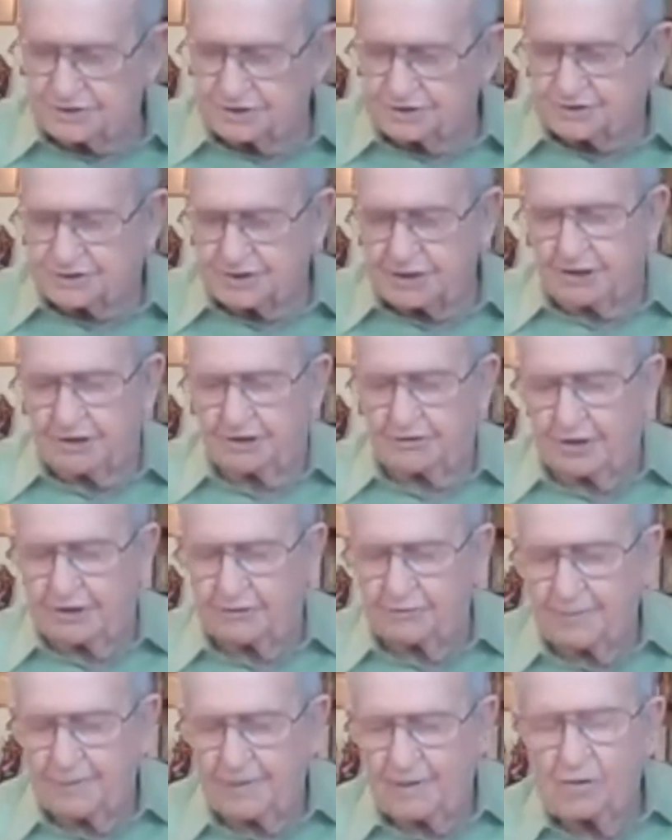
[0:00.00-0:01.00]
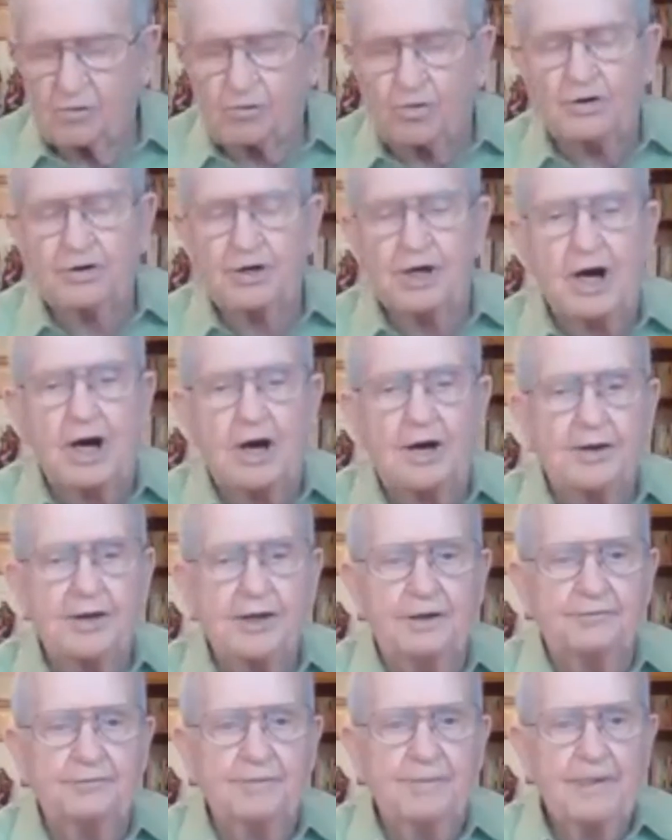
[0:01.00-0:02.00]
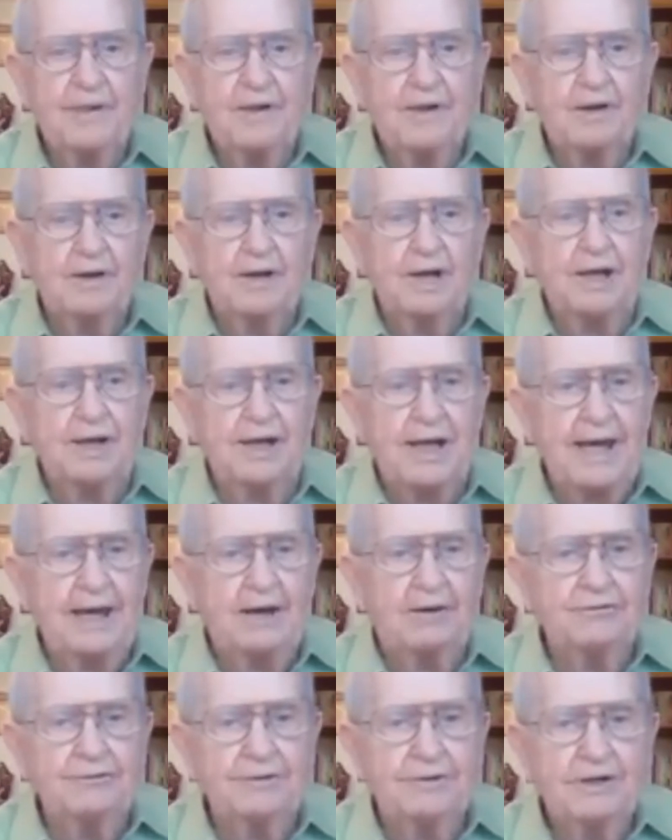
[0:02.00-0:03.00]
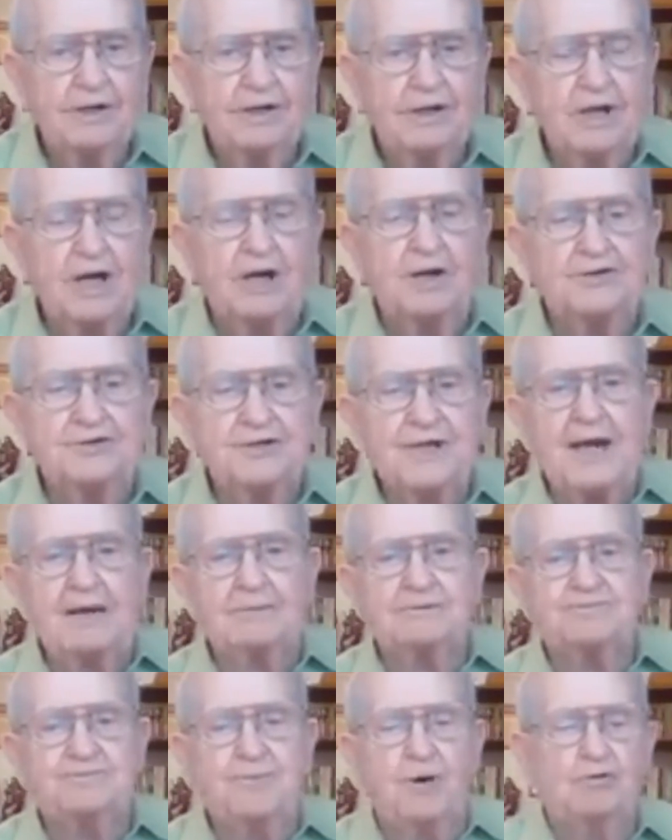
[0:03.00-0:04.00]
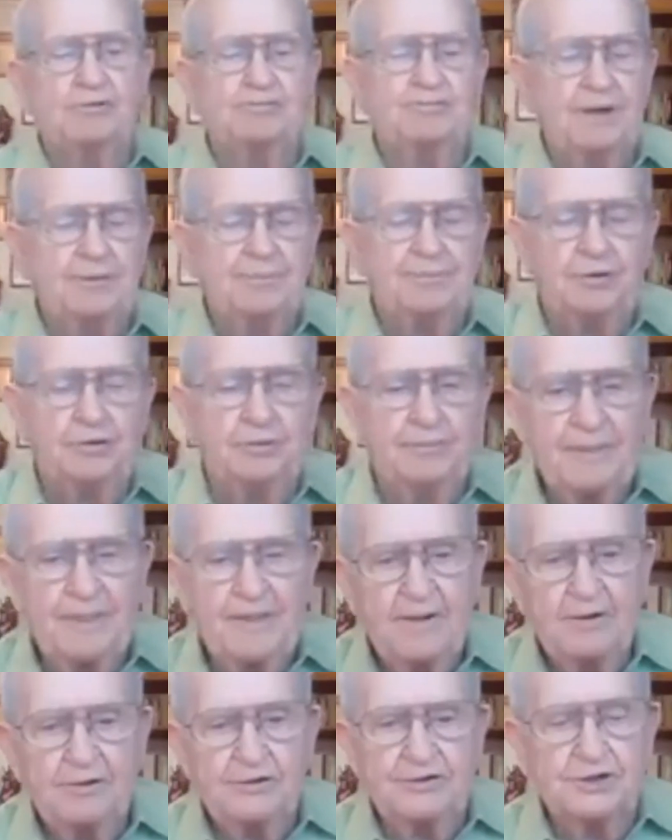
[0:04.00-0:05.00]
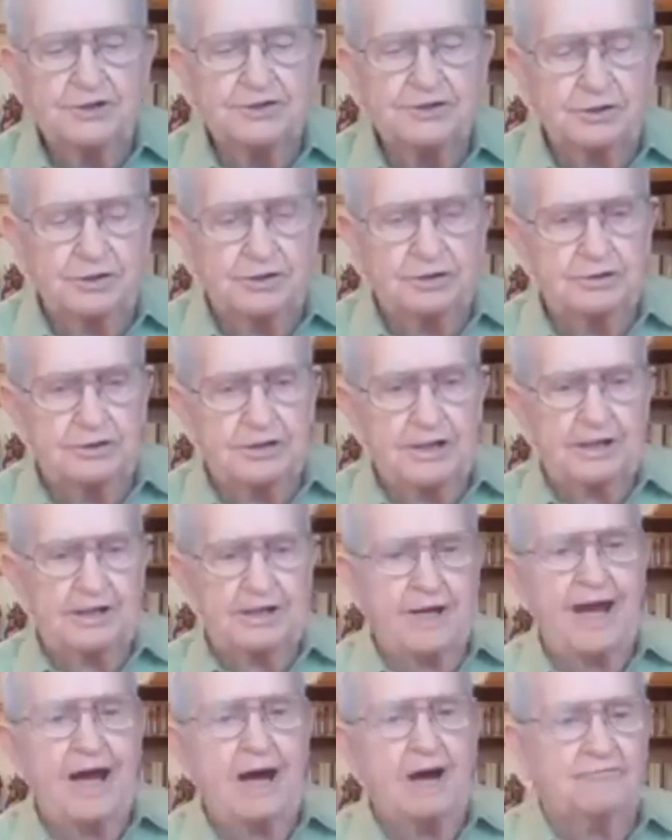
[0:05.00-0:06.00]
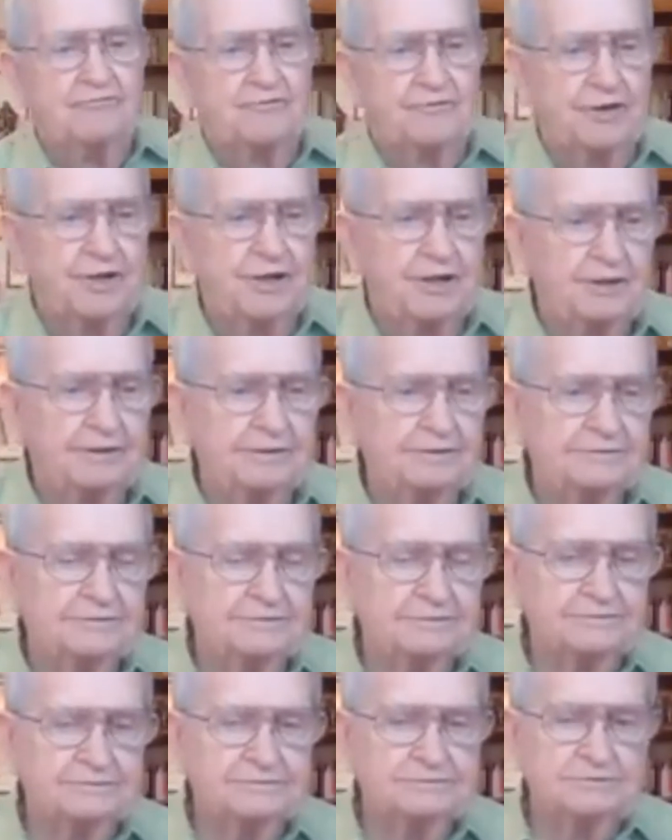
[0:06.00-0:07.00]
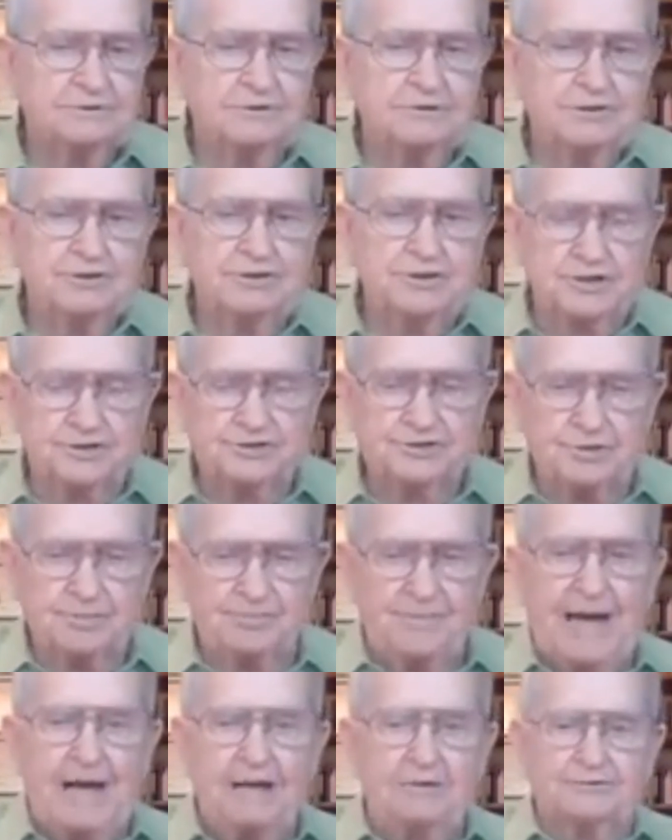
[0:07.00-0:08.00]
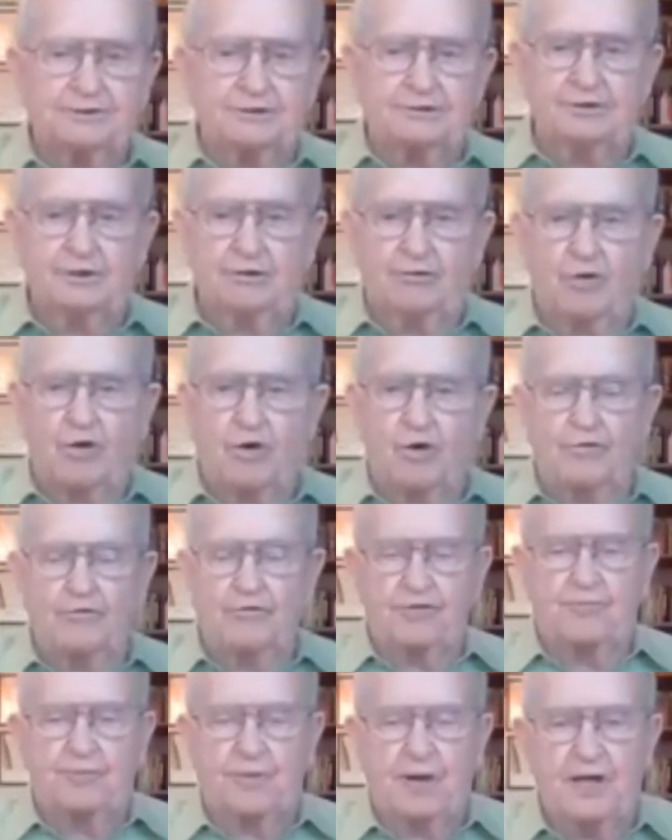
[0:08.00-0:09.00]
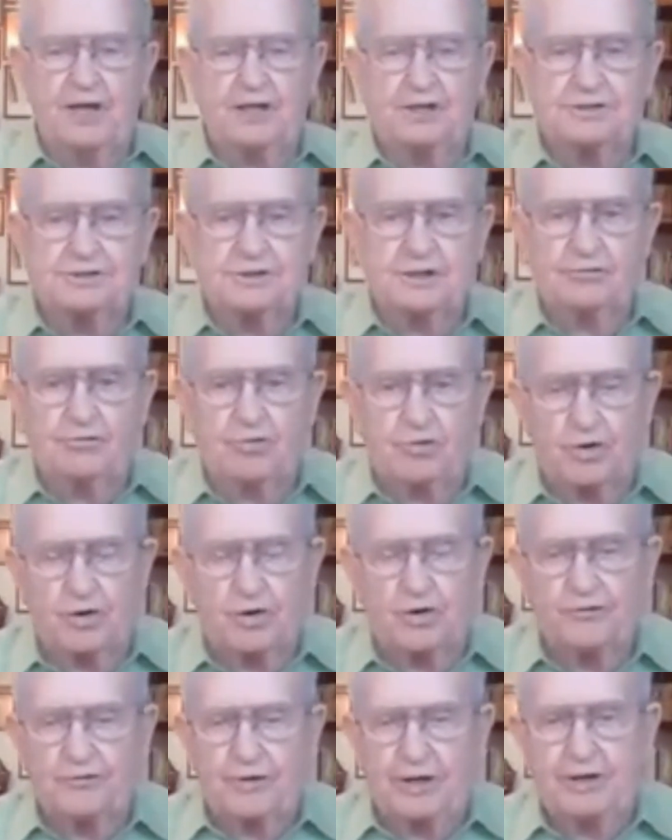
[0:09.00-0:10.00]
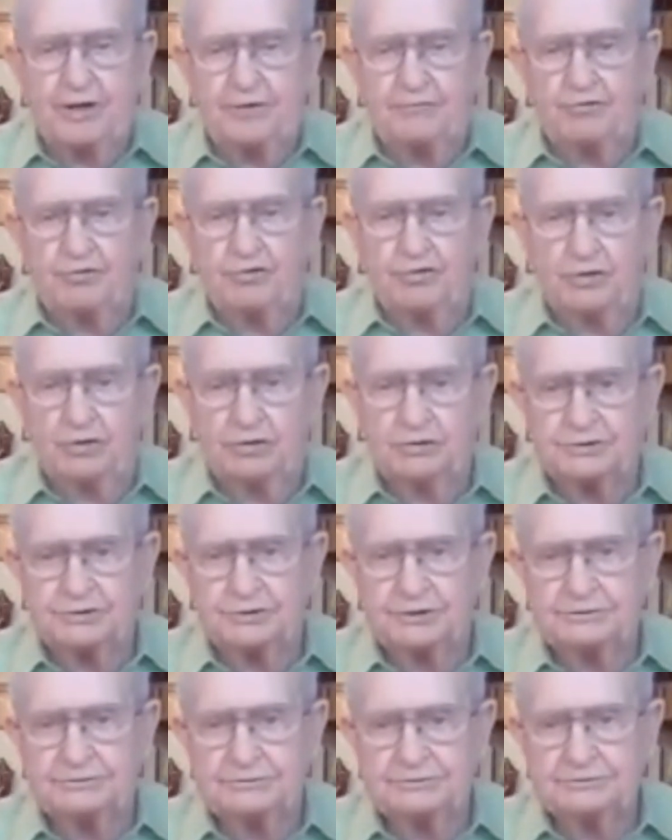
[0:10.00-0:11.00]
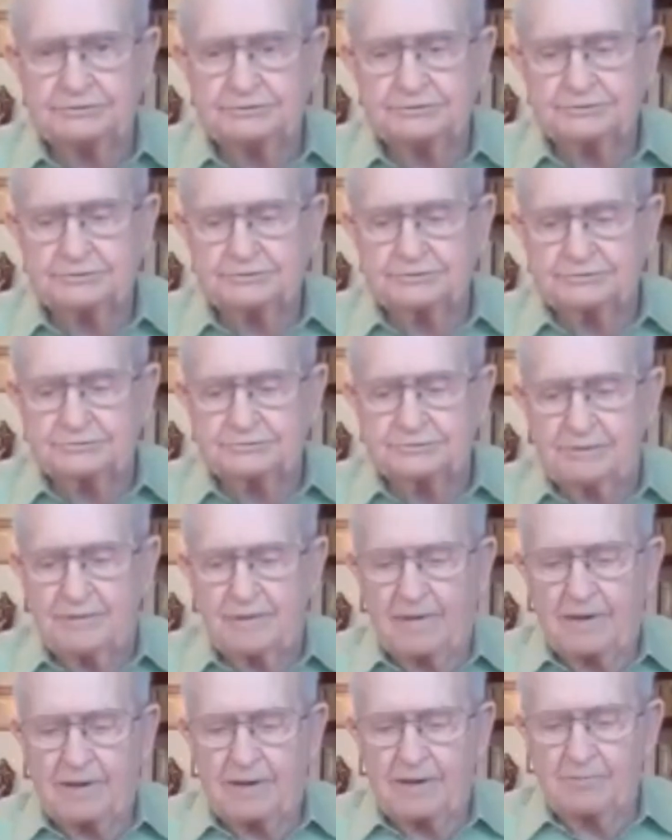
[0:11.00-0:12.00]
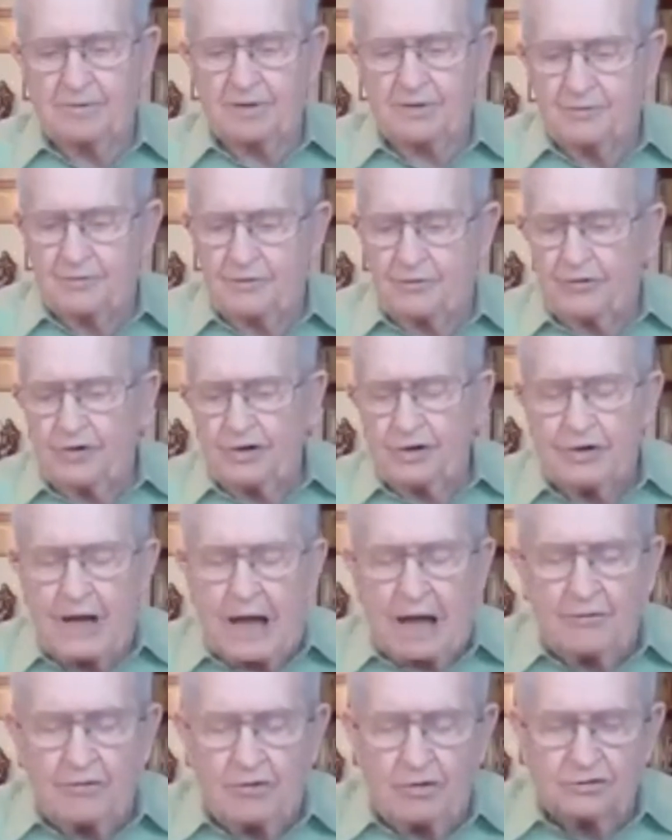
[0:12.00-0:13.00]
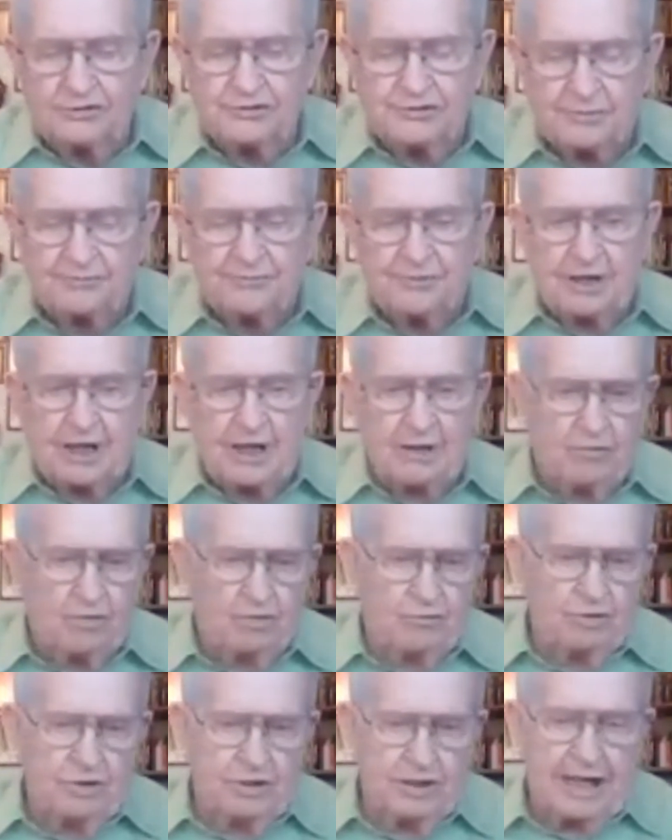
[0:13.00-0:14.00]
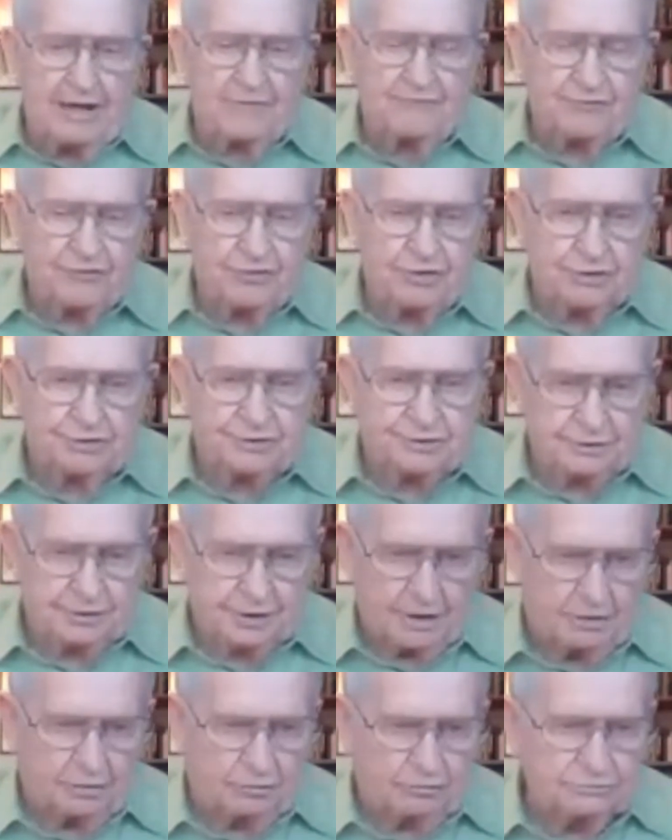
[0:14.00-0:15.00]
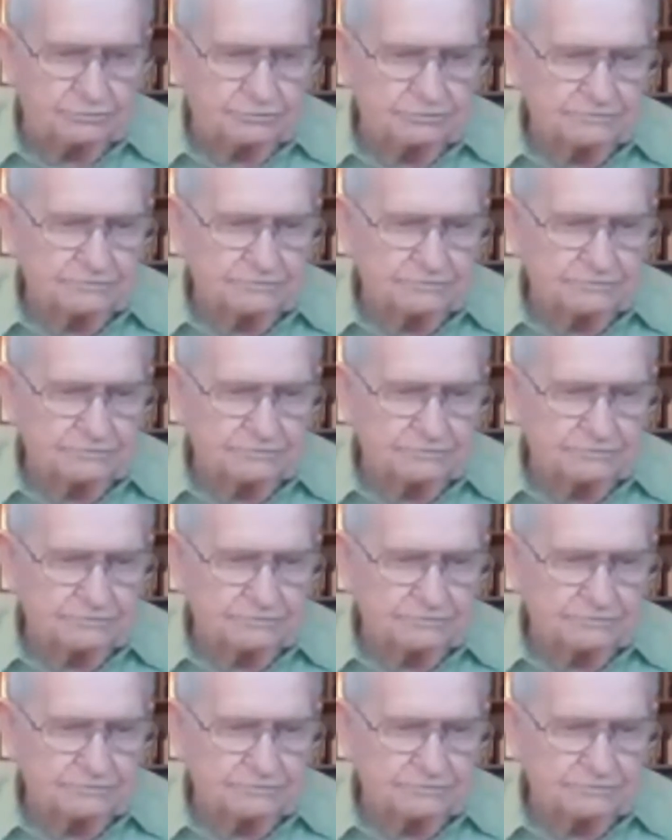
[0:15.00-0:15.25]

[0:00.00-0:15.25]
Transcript: to see that what God had laid out. A lot of times, folks, people just looked at Calvary, just the mountain, the where, the place that where that it was. But well, I want something I would like for you to know